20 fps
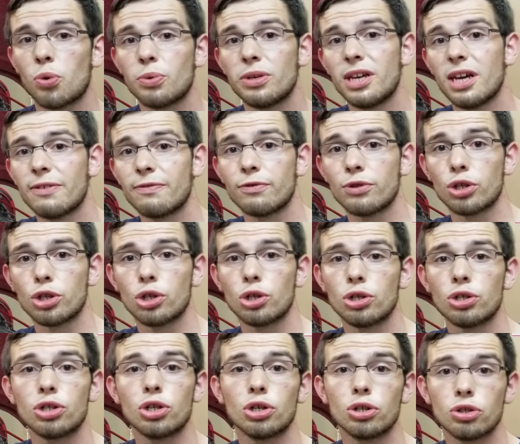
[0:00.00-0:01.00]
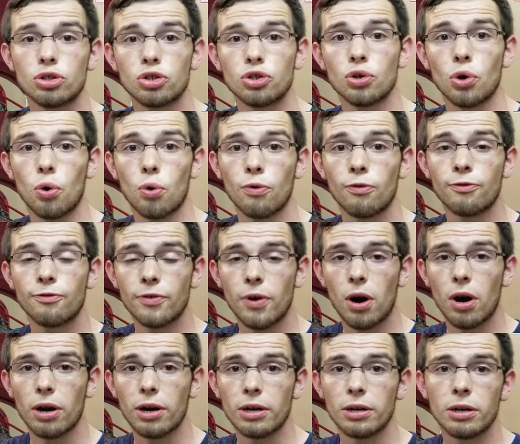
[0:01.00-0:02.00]
we have learned so
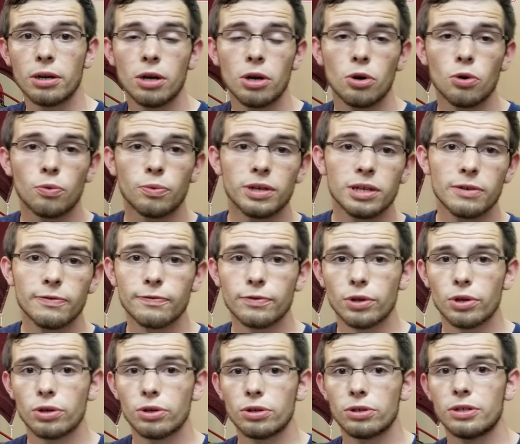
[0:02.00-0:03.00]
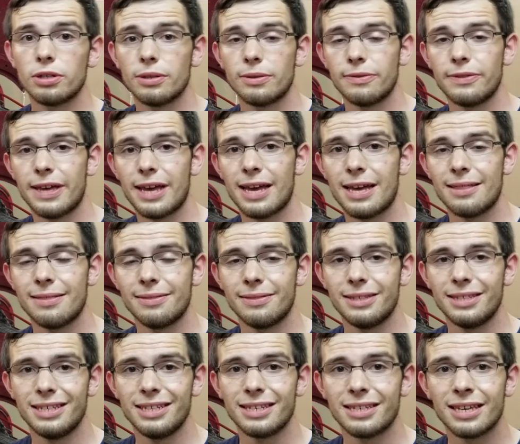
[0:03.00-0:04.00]
far. We have learned that
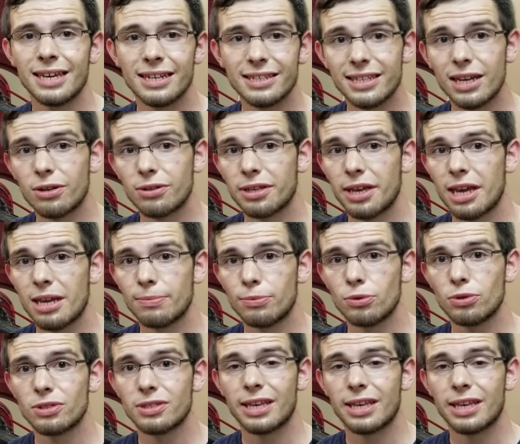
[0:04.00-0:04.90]
the kickdown cables